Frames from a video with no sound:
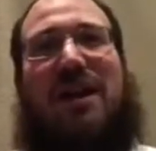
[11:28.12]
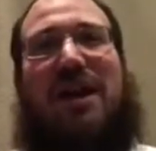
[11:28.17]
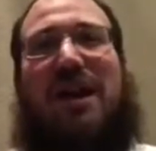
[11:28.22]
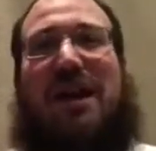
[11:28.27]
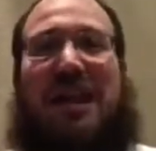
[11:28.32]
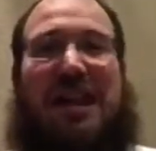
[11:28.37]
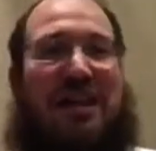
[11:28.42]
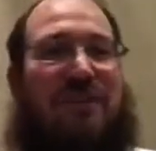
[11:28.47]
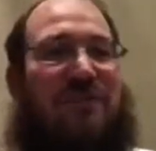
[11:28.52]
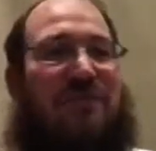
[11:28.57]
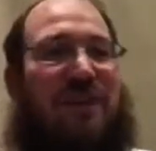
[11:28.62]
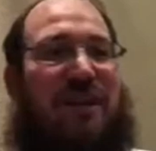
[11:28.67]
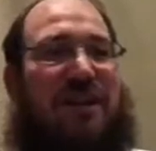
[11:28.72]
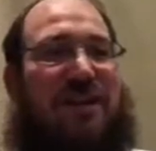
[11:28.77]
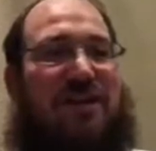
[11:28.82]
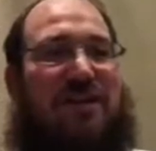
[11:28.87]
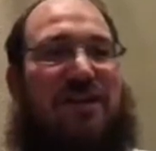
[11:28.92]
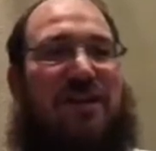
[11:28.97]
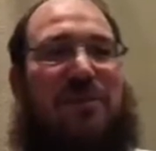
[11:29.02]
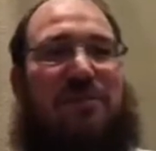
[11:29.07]
If
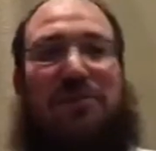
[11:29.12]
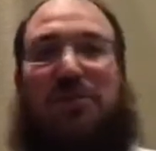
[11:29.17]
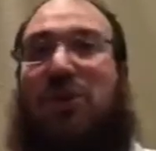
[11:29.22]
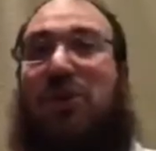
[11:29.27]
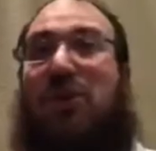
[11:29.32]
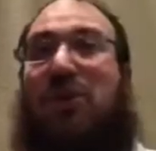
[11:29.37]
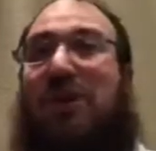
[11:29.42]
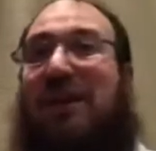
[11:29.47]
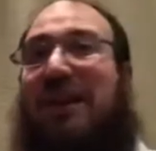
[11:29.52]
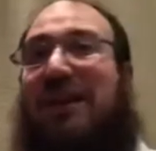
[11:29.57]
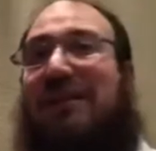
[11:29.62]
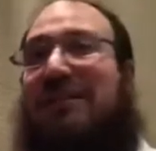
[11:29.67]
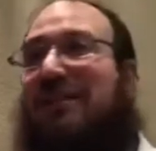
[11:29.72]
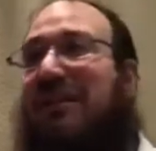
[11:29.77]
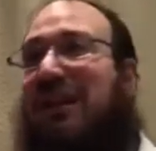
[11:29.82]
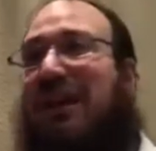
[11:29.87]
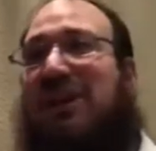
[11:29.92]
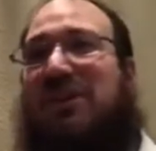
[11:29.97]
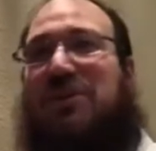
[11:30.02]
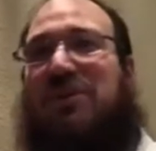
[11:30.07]
it's purely
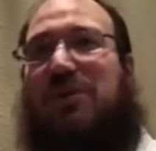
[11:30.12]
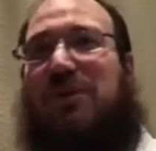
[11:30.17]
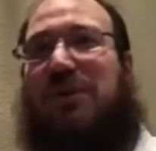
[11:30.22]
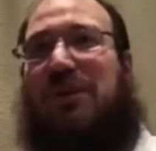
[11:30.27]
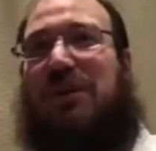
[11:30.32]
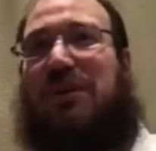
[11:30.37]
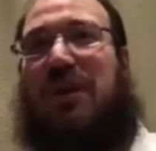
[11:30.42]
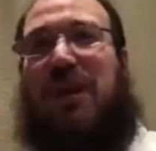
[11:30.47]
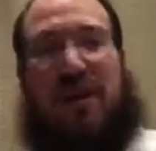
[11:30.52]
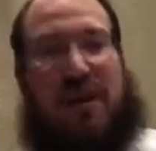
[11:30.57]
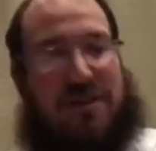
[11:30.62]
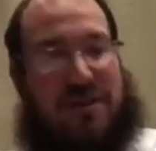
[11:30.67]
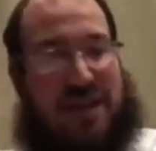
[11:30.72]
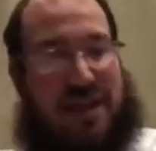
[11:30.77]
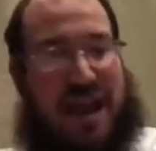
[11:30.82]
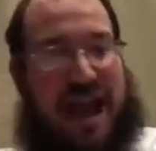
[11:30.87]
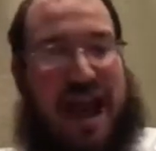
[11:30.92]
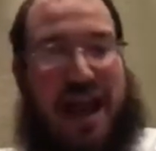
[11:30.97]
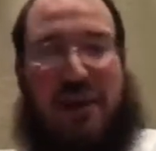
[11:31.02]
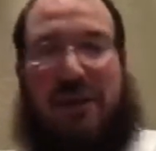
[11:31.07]
intellectual, then
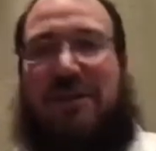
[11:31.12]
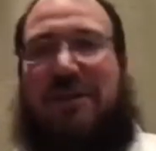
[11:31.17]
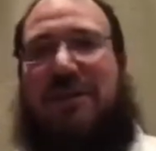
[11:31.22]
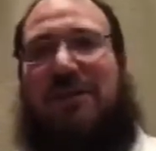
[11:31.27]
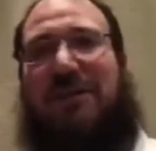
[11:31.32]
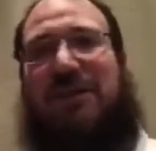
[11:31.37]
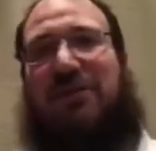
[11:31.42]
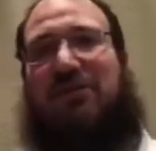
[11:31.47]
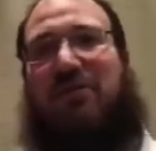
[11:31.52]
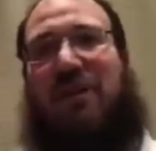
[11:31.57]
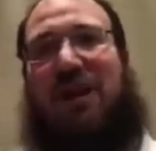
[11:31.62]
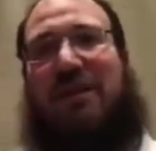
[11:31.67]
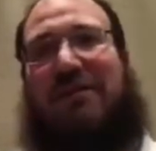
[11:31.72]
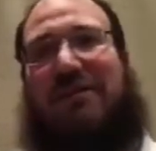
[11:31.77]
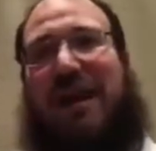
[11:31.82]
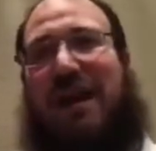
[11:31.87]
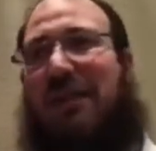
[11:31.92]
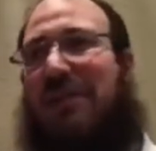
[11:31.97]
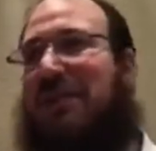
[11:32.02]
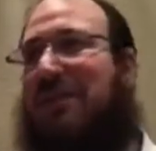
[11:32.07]
how has it been drawn
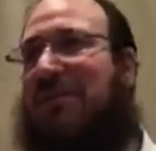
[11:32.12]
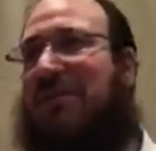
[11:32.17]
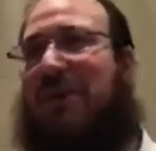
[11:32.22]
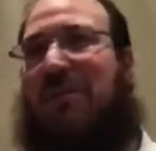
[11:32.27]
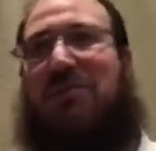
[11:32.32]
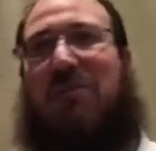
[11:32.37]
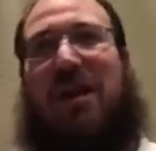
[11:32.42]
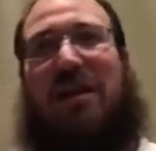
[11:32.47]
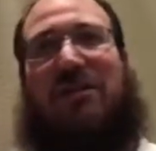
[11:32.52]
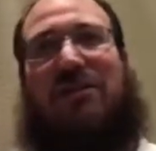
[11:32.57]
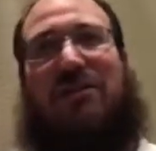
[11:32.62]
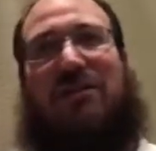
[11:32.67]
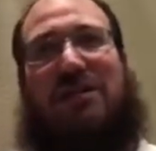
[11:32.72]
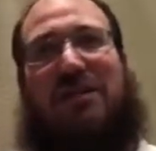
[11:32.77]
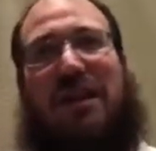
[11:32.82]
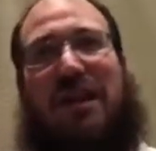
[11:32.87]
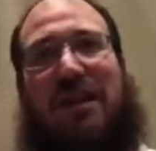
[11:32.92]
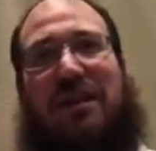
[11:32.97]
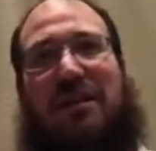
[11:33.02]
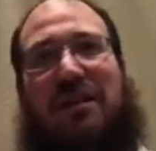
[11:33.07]
down into a practical
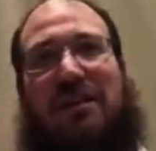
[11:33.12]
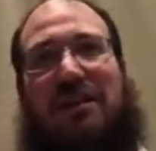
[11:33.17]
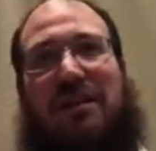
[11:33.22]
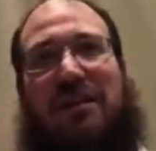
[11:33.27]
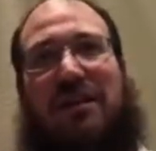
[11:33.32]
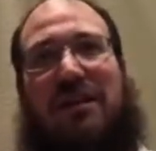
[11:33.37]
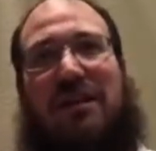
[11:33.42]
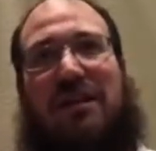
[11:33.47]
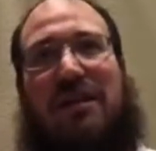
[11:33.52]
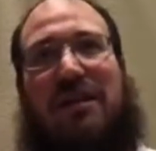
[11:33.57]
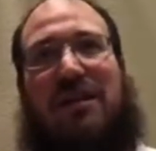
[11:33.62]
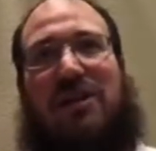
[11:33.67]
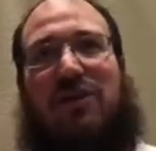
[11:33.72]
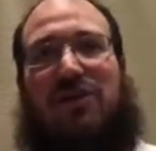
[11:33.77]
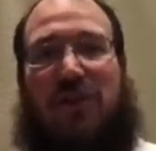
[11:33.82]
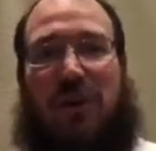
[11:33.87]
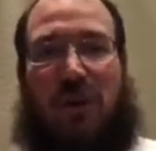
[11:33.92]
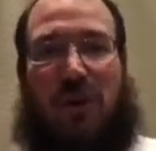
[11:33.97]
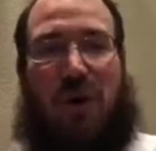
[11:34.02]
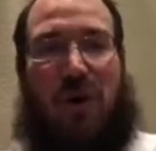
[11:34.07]
state?
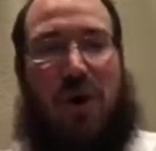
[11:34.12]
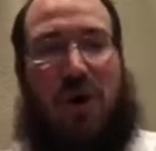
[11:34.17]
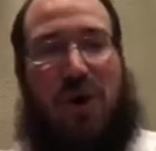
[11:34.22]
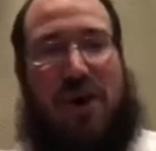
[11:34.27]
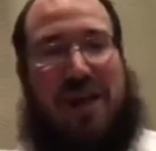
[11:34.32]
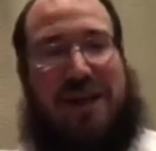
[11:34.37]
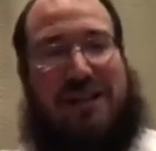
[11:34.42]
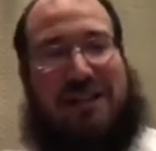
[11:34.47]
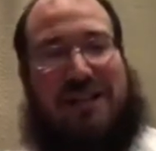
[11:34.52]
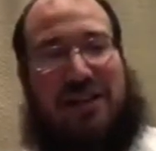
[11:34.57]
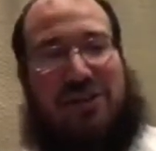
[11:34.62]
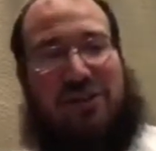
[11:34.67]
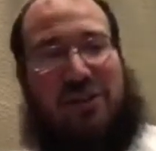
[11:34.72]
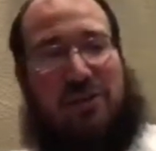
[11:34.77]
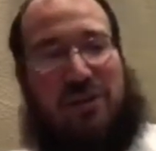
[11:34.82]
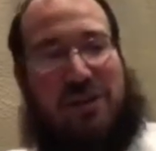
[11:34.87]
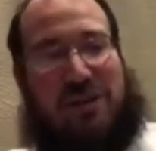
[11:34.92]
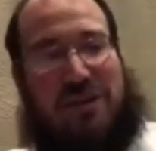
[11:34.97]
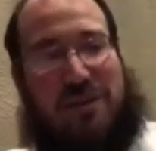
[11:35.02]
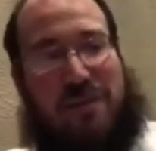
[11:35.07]
So essentially
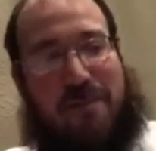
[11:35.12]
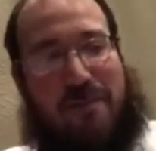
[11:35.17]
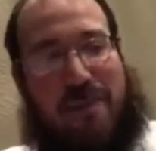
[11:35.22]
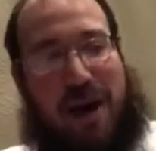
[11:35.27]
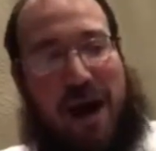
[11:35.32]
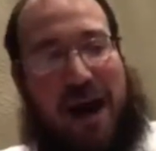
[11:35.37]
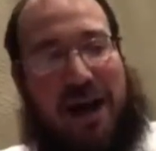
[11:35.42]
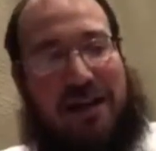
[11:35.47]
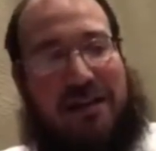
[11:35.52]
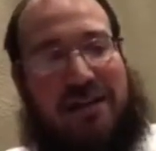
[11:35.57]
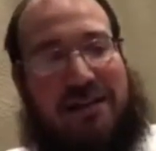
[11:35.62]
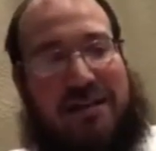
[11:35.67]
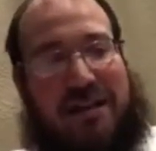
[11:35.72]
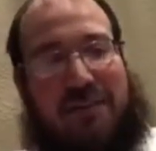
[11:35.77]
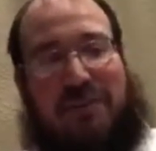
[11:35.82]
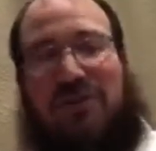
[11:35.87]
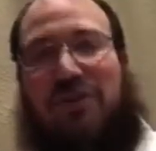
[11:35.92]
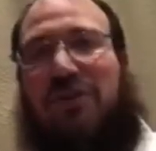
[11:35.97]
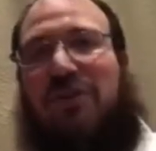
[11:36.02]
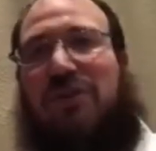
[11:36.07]
what the mind is
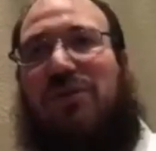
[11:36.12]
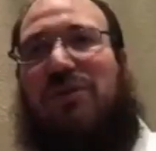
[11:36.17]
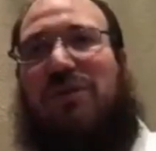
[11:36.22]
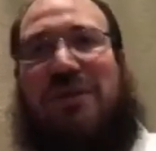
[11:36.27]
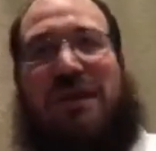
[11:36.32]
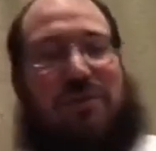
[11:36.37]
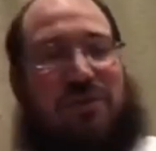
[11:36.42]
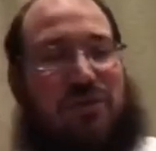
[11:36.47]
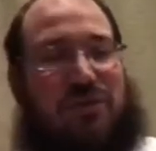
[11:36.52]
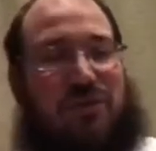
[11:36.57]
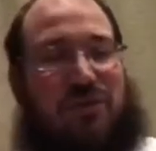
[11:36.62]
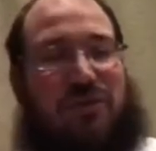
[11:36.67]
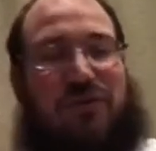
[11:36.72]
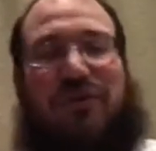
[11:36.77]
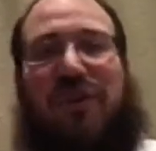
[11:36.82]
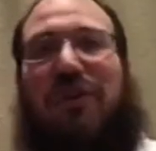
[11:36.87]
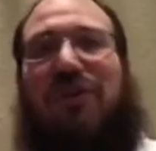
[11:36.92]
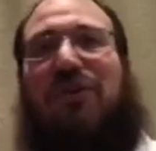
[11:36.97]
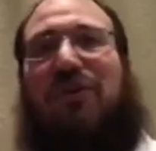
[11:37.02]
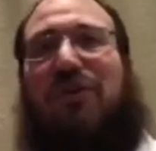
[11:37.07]
able to do is able to
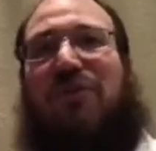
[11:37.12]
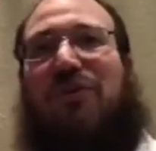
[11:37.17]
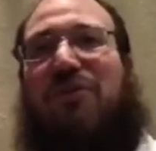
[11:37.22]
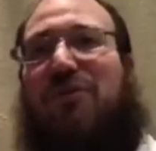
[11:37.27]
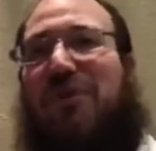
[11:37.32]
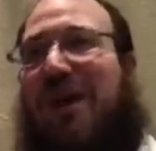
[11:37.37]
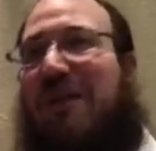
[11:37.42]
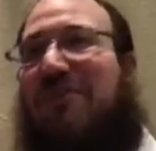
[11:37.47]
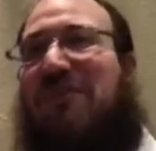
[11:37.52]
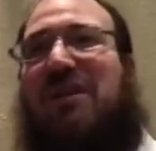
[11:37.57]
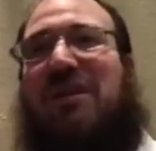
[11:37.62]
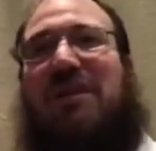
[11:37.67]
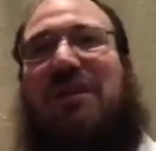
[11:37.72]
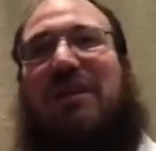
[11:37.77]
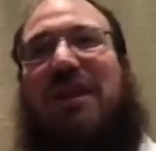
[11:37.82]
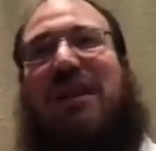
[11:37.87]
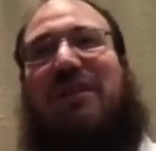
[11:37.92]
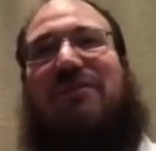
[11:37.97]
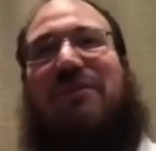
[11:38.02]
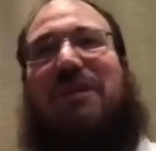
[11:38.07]
filter through everything in
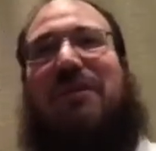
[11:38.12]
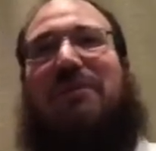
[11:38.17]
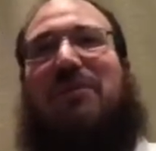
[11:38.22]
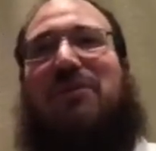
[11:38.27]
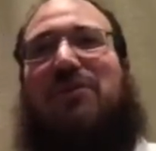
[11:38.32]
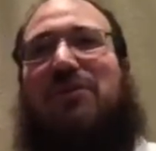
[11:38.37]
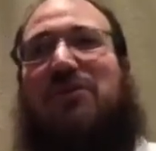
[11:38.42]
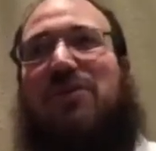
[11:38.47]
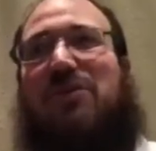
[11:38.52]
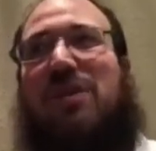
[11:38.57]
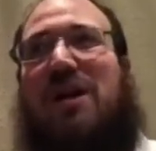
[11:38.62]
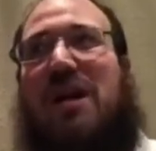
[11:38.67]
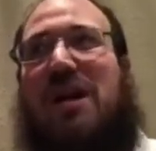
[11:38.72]
life and able to